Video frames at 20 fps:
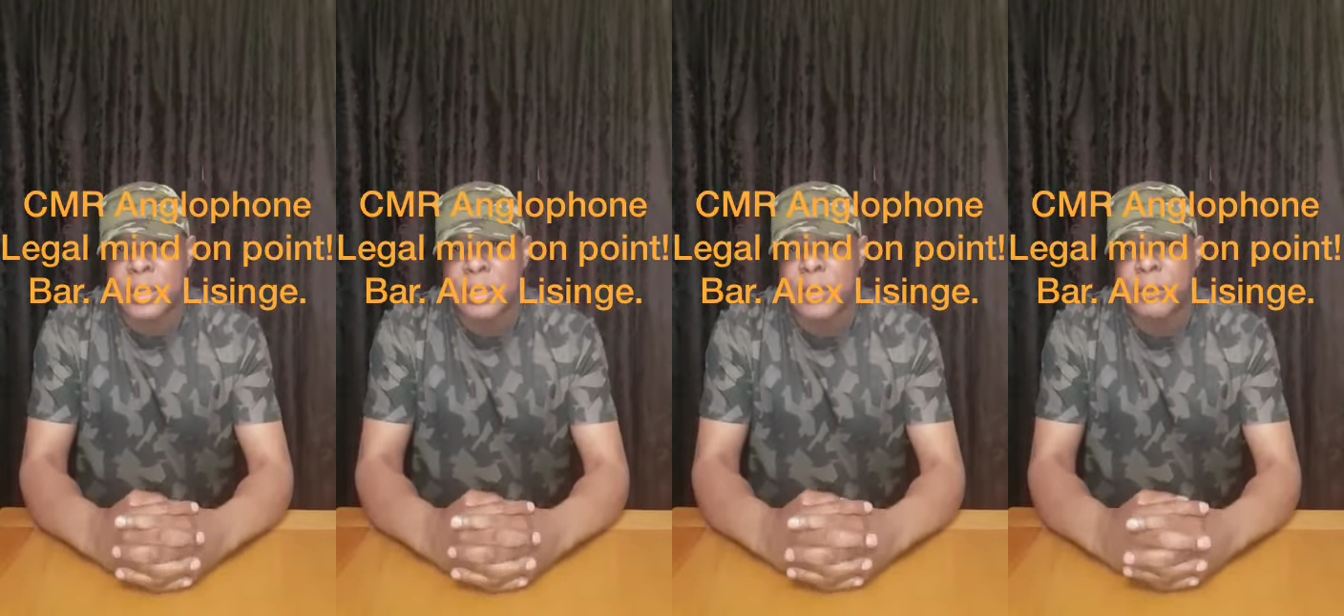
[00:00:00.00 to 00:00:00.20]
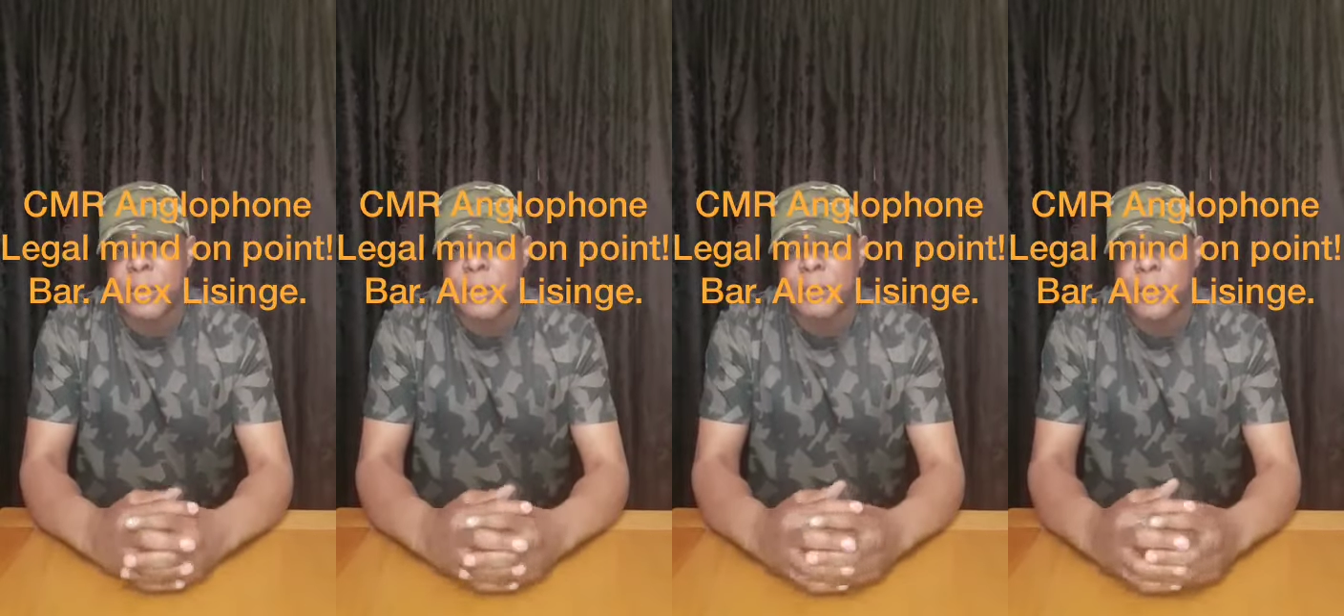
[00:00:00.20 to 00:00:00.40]

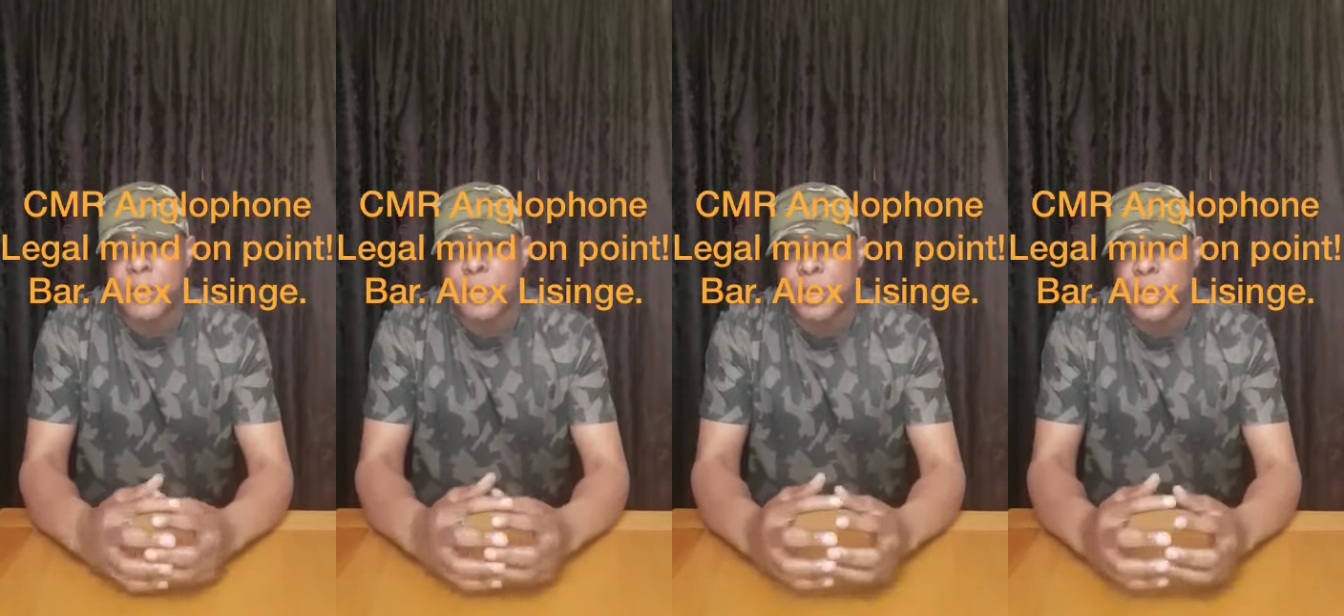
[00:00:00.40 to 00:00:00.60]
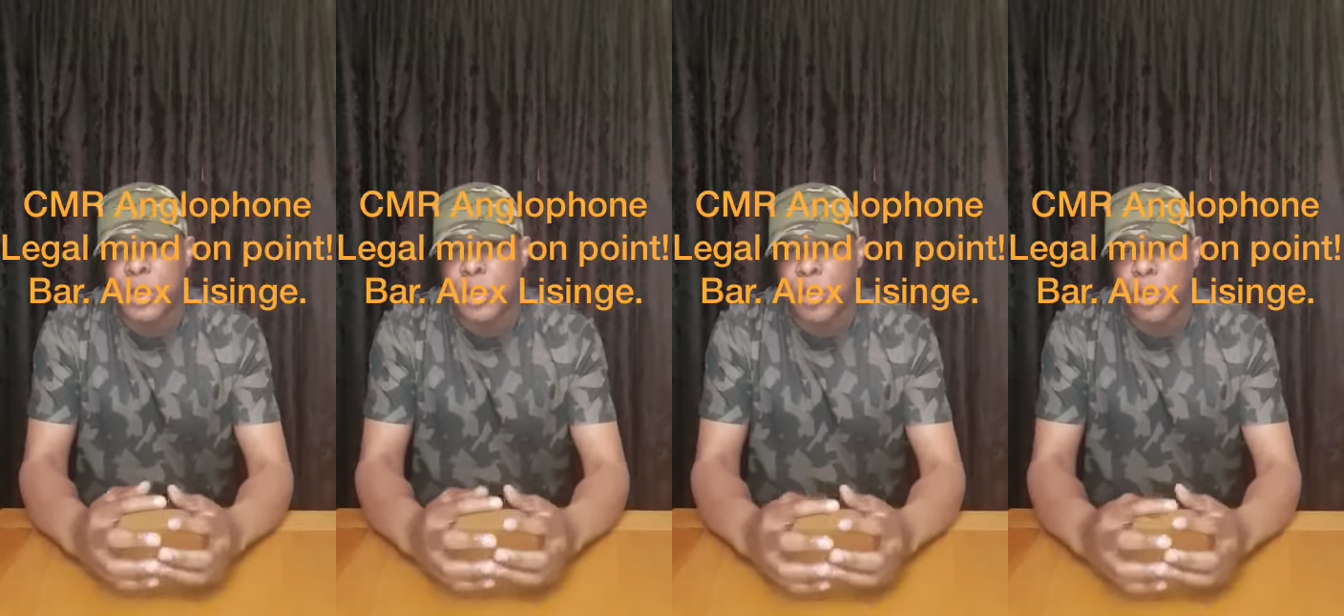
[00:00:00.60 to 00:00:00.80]
Say may
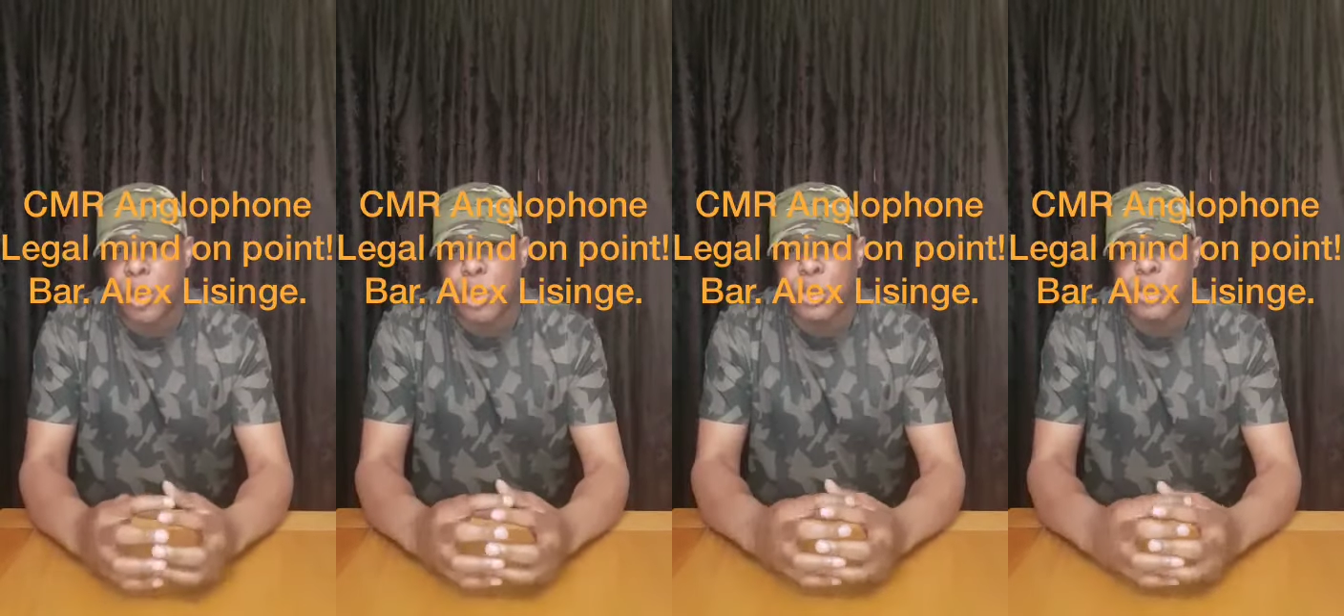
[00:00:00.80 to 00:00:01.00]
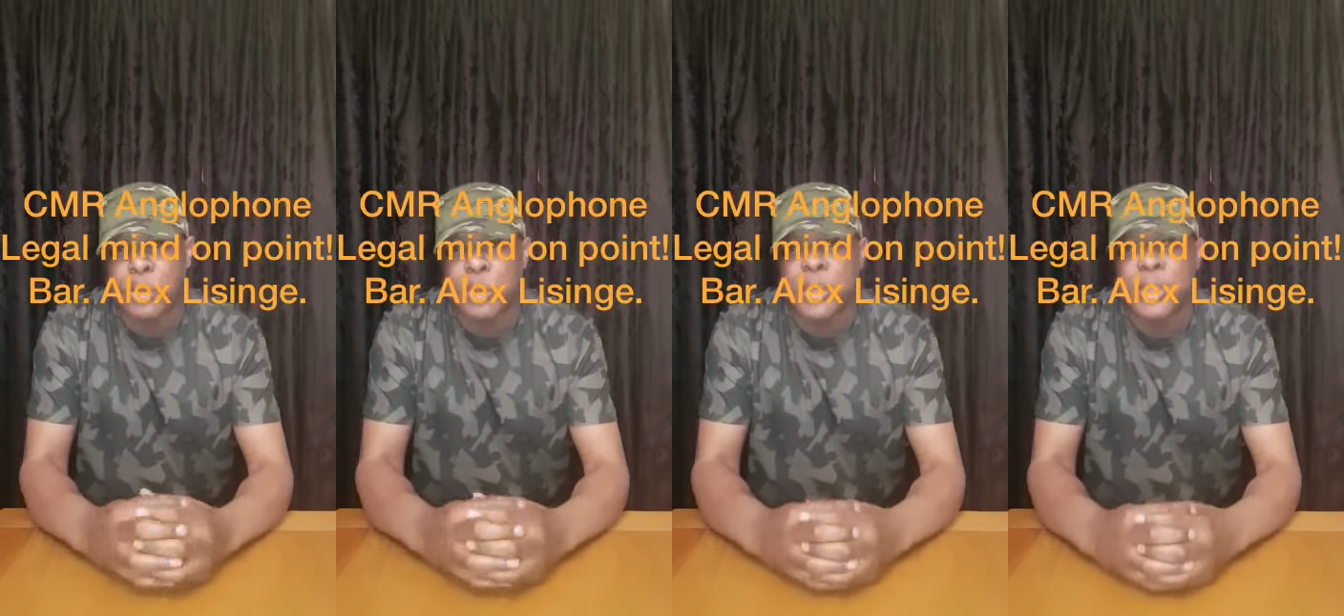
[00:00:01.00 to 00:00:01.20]
people they
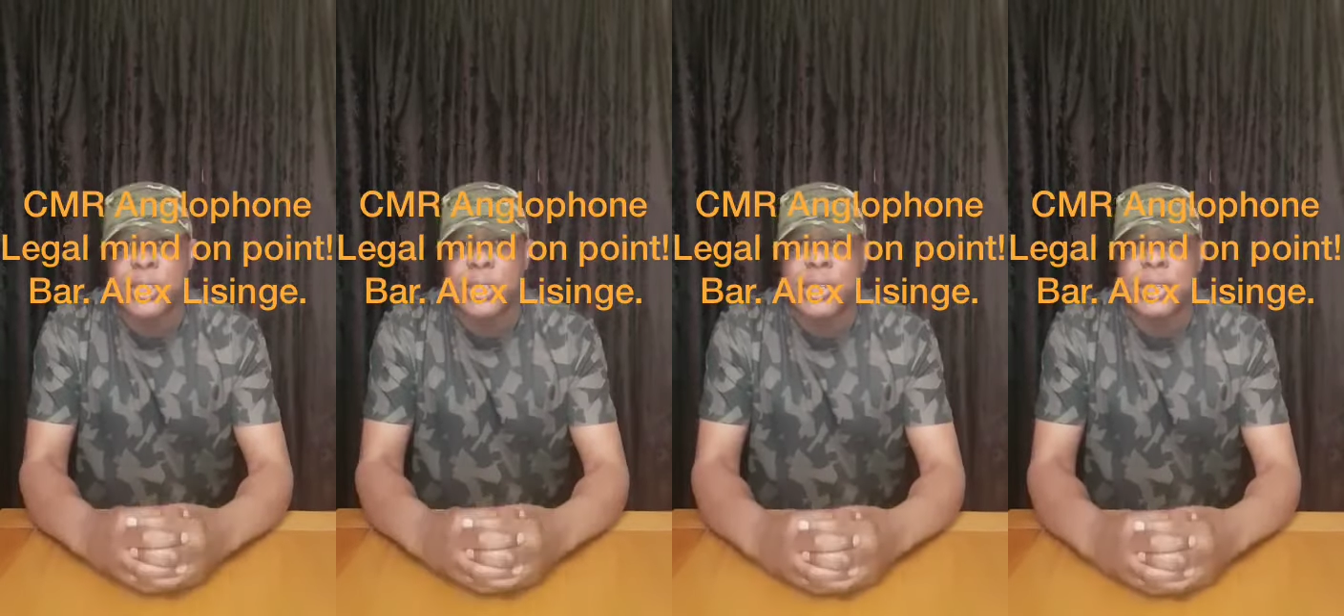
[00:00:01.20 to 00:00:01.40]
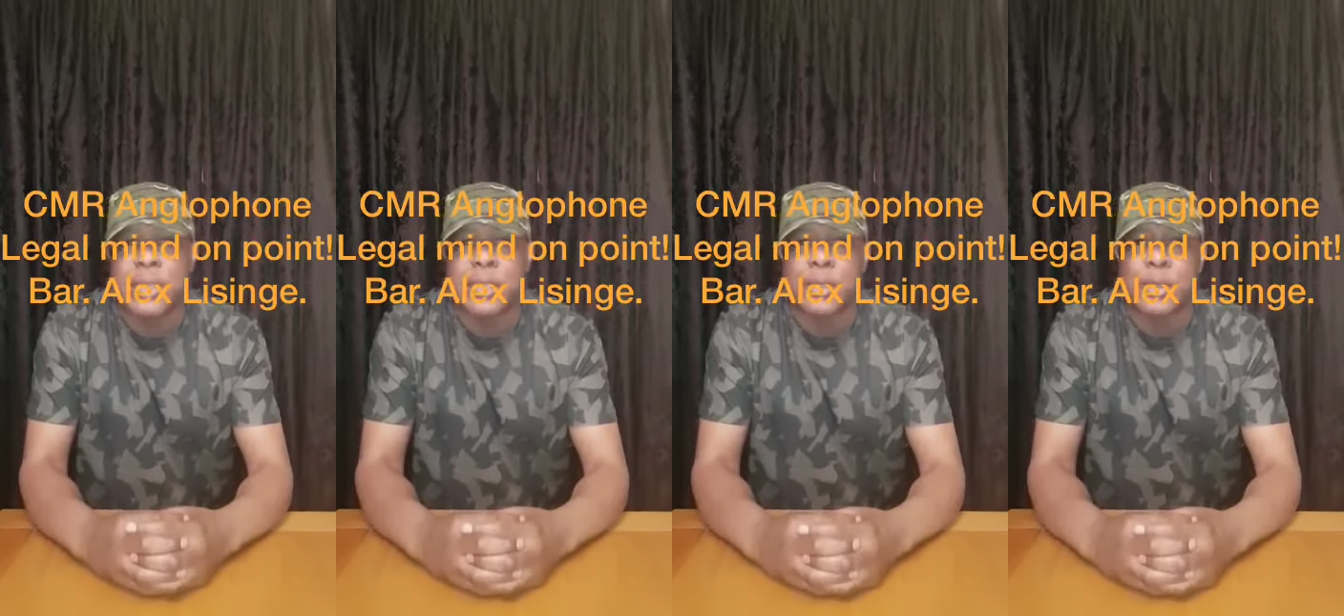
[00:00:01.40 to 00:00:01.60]
watch what
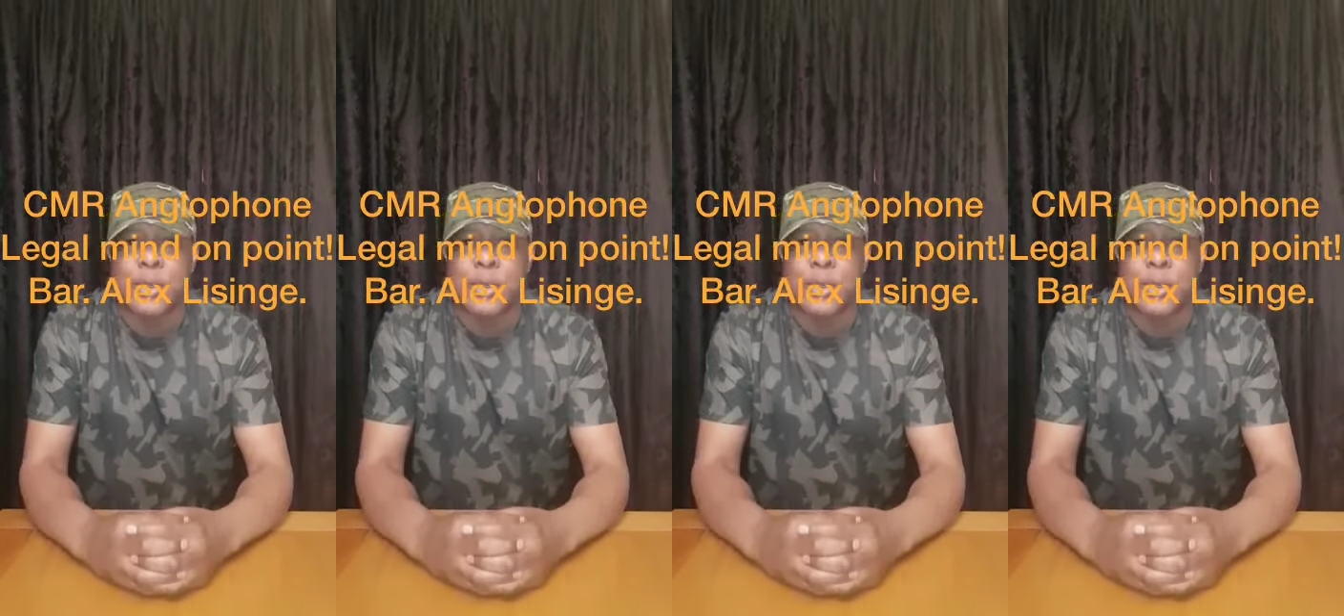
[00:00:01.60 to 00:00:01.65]
they